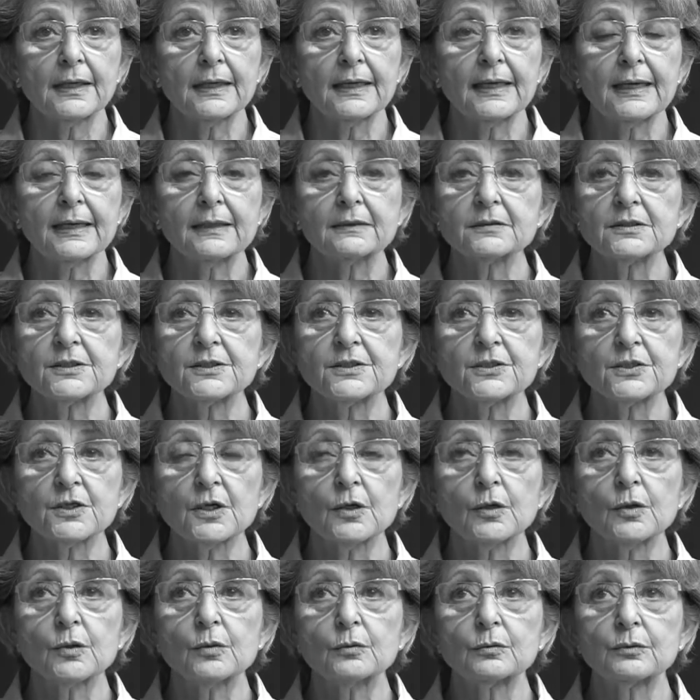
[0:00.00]
And
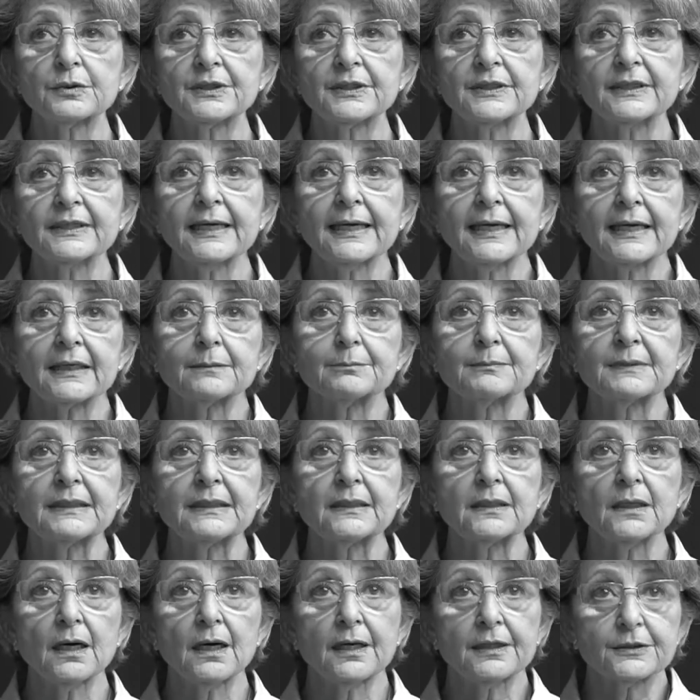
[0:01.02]
so he had
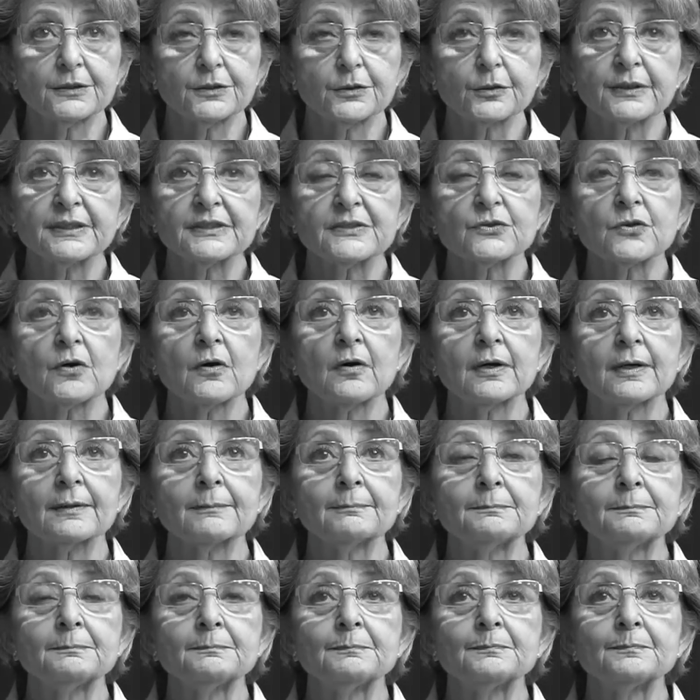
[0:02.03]
me under his
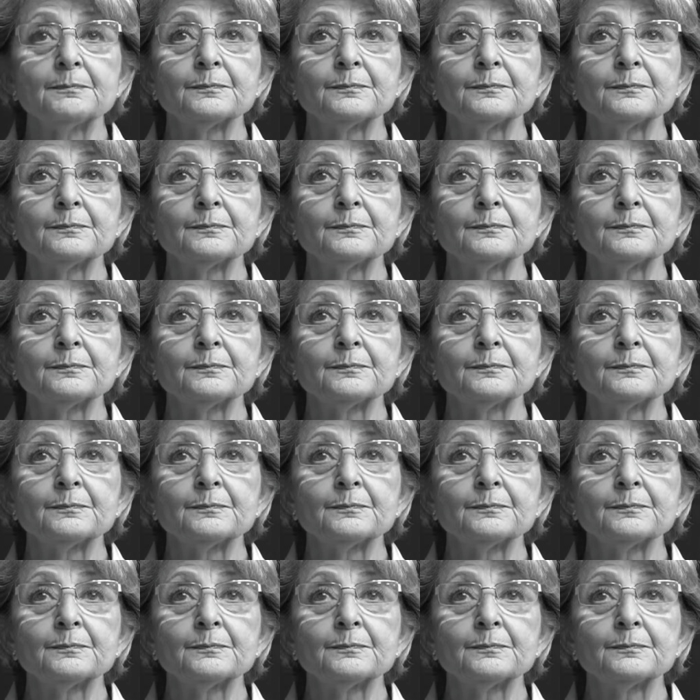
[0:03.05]
arm,